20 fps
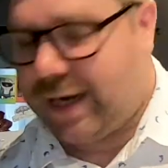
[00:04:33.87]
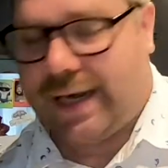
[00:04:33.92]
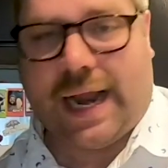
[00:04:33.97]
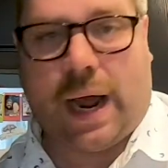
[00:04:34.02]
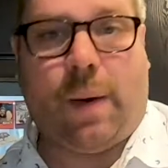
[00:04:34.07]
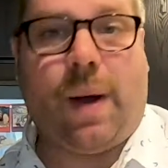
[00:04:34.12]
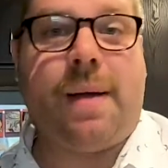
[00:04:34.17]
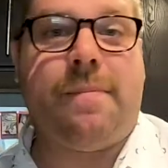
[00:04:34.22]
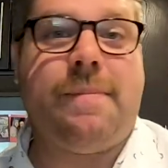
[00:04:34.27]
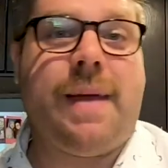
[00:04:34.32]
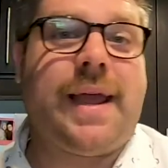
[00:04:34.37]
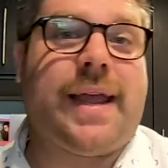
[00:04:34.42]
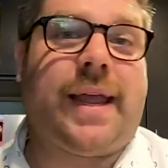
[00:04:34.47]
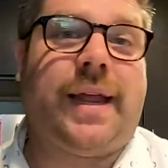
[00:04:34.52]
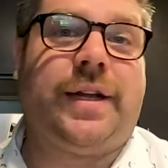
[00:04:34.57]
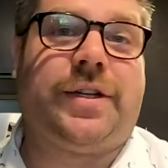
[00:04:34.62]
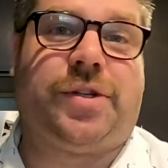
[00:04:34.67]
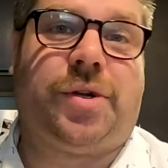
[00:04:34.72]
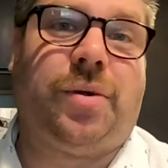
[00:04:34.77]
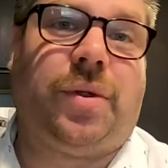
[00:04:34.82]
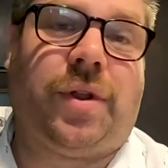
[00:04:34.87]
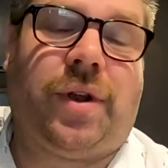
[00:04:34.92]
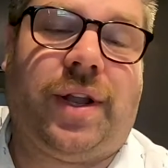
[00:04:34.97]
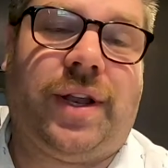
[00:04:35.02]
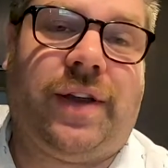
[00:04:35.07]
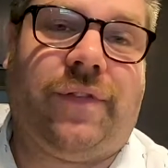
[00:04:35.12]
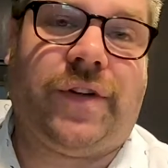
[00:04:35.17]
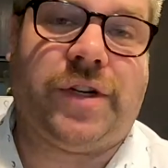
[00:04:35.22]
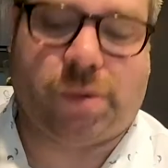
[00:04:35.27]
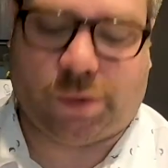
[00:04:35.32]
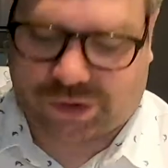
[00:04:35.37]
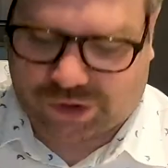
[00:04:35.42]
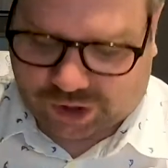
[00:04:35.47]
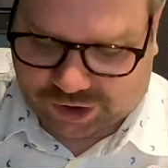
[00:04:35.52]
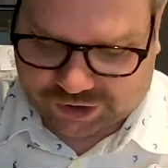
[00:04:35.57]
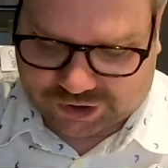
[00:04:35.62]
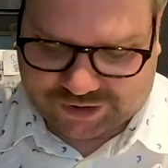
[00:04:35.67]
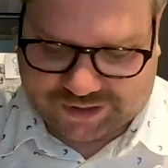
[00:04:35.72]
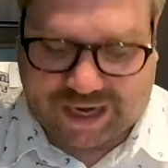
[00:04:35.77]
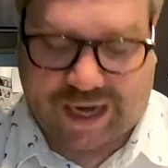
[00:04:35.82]
Now I'm making 2 little individual
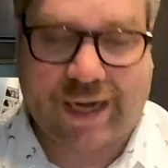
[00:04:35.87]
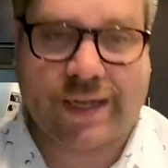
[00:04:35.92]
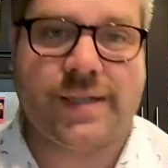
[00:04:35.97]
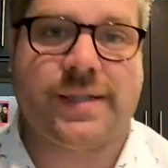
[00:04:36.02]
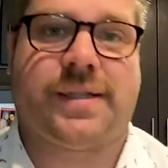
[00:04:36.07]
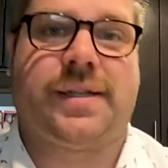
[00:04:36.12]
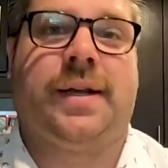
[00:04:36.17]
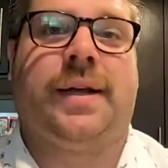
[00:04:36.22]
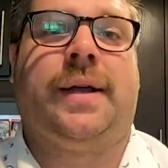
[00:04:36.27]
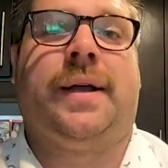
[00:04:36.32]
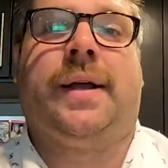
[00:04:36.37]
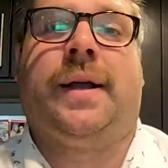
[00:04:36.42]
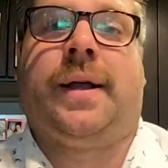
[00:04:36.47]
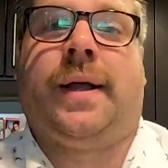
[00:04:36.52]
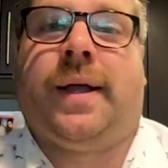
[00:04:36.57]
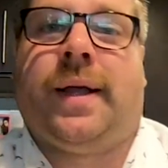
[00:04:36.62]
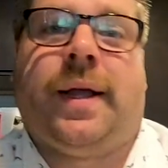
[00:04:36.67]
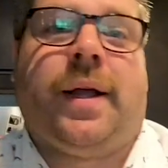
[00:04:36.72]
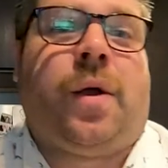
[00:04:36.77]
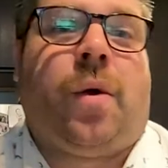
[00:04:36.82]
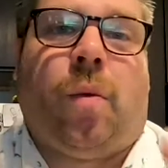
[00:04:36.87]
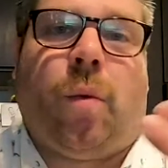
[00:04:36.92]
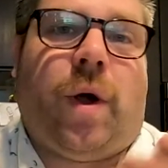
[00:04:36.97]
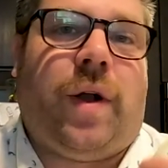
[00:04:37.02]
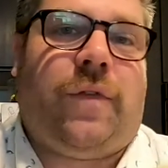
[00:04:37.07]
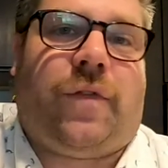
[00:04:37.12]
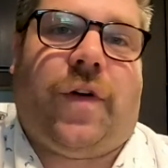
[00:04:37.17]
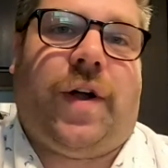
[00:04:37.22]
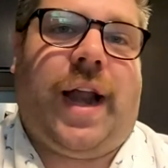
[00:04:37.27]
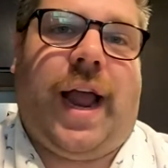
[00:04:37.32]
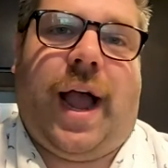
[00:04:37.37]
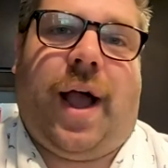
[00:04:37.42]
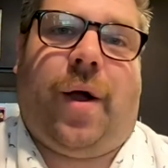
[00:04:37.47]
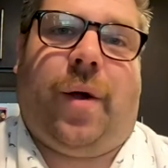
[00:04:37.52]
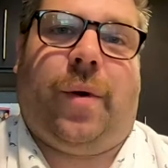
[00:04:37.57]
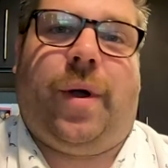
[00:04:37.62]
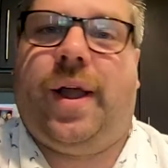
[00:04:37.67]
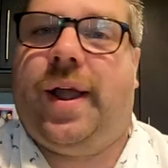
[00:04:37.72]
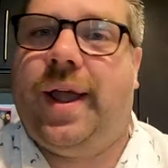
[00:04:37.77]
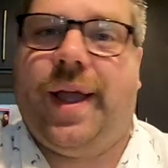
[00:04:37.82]
tarte tatins, one for
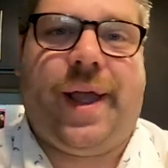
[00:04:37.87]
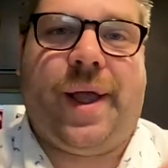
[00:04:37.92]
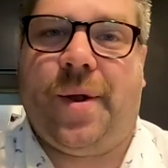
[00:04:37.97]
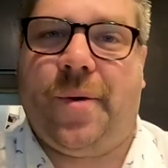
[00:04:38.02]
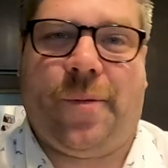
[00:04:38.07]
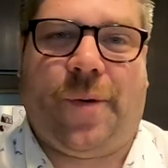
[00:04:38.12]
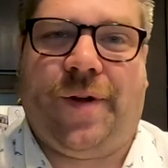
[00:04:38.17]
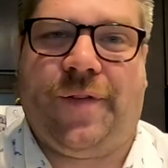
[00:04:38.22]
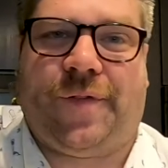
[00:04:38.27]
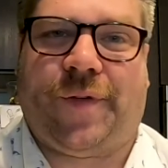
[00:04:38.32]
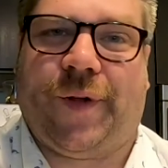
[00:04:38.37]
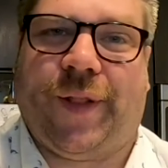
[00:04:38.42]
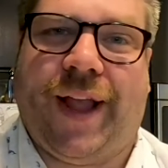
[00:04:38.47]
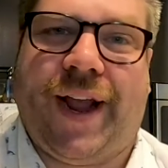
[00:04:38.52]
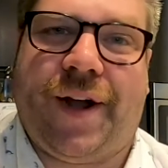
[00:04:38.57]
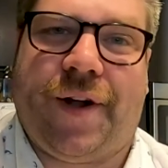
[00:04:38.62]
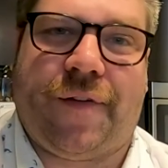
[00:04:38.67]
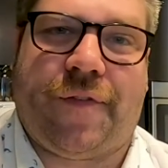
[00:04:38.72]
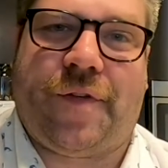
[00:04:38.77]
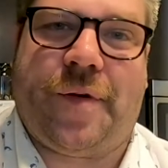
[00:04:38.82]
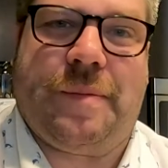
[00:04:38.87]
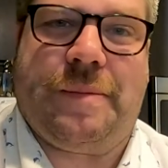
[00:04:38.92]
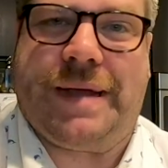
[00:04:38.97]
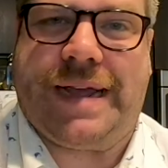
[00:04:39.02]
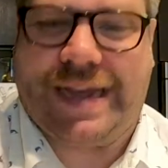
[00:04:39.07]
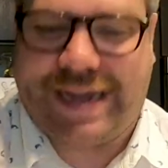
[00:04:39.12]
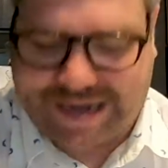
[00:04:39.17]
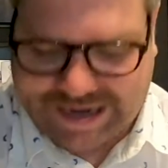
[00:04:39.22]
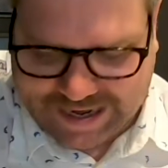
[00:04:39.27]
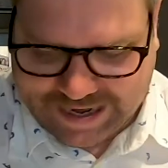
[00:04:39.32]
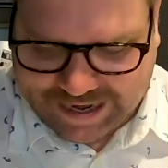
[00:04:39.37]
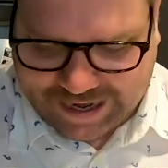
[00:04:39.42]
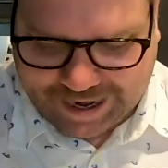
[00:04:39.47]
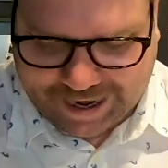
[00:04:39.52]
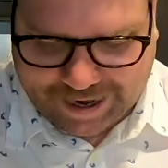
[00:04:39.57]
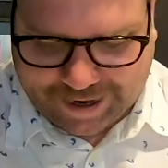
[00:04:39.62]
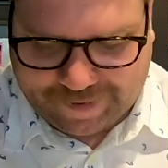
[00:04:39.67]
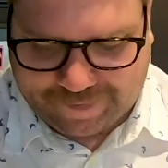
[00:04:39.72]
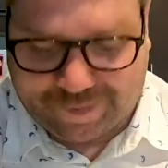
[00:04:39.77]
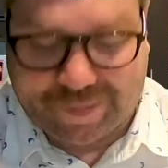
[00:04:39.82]
now and one for later for me,
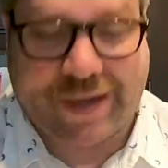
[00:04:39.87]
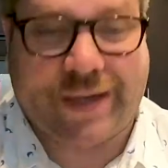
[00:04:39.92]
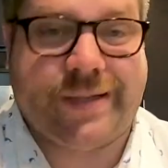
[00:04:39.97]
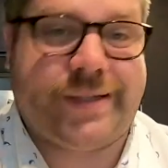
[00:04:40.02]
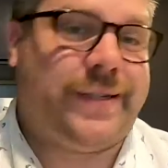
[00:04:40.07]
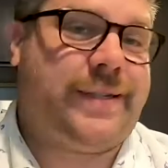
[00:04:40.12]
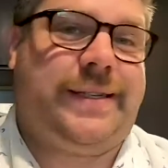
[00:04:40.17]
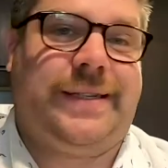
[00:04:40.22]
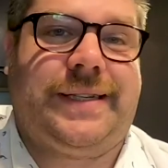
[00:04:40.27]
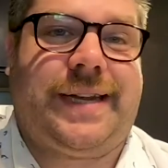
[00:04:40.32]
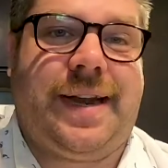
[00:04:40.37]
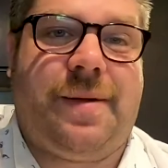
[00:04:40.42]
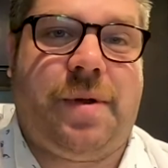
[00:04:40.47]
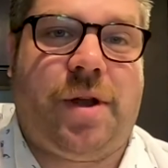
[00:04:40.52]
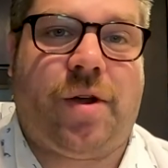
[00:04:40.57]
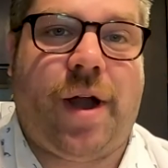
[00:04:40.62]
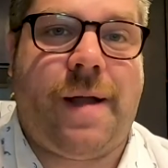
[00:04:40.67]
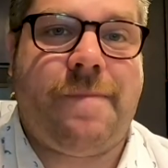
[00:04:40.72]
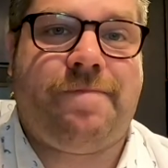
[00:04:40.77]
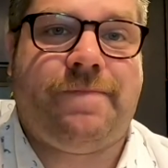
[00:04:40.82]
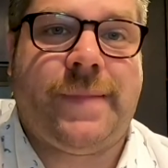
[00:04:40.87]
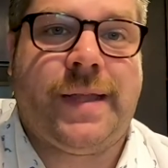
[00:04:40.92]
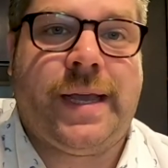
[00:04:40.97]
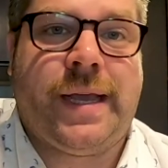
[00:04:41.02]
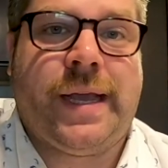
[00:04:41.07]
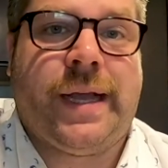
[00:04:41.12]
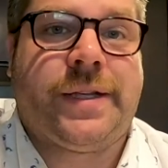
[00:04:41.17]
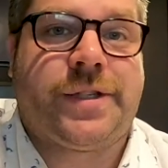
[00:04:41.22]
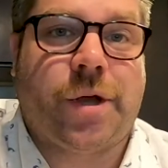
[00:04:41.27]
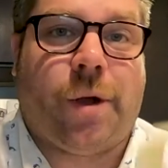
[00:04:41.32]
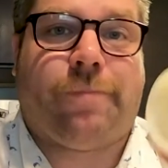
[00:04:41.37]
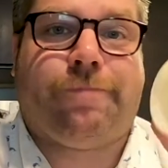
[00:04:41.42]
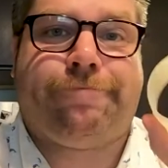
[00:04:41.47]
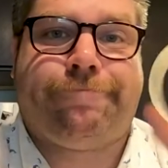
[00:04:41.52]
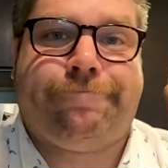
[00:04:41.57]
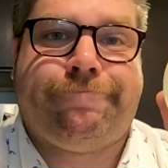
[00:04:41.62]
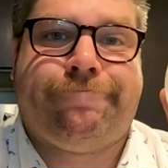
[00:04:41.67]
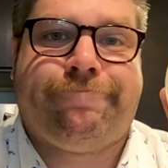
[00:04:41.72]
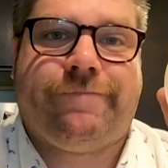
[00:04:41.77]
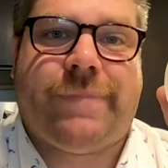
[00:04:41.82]
because this is going to be great. So
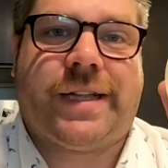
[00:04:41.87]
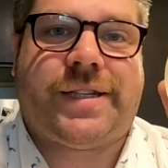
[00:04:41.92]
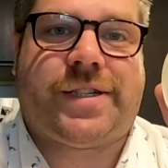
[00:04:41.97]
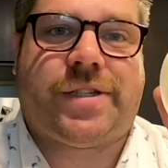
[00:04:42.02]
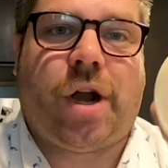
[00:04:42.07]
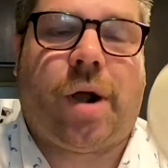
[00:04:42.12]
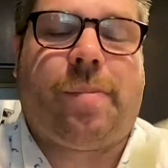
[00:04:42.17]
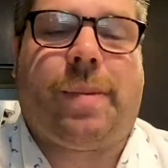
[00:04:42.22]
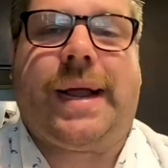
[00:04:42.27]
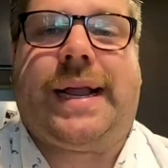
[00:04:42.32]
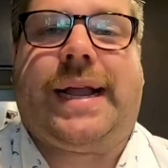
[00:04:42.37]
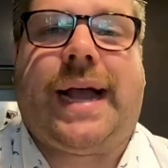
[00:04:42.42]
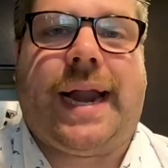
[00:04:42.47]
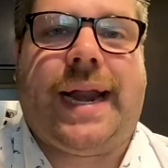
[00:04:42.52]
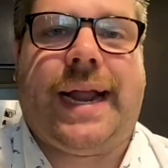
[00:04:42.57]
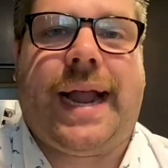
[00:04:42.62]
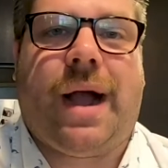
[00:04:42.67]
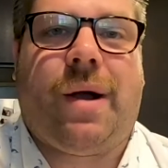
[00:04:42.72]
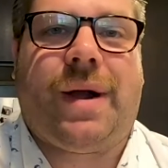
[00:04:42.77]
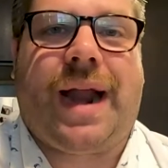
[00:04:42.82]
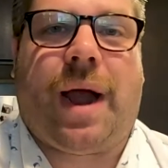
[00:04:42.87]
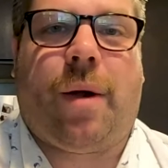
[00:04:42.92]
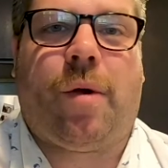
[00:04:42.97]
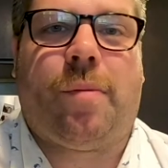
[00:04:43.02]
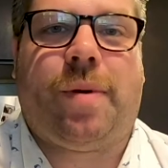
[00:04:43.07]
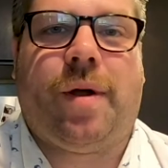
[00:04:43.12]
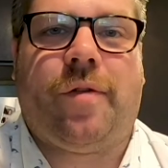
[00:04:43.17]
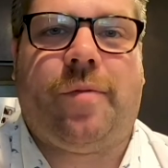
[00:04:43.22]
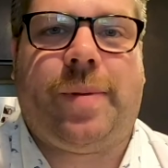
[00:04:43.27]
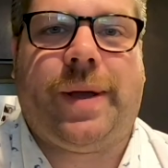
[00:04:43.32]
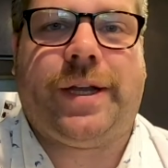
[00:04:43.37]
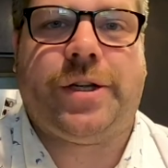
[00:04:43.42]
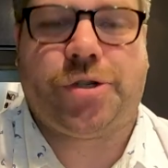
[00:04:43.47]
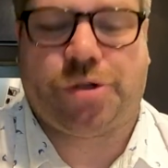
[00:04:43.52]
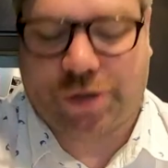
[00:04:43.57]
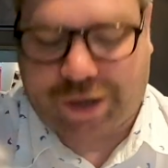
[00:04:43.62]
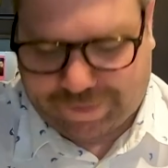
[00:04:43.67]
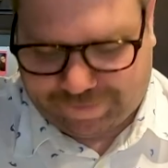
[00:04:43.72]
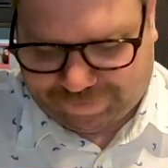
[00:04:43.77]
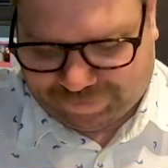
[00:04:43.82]
let's start by cutting out our puff
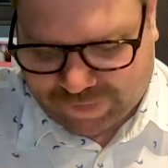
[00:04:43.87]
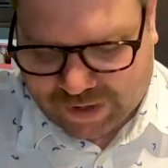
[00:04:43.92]
pastry.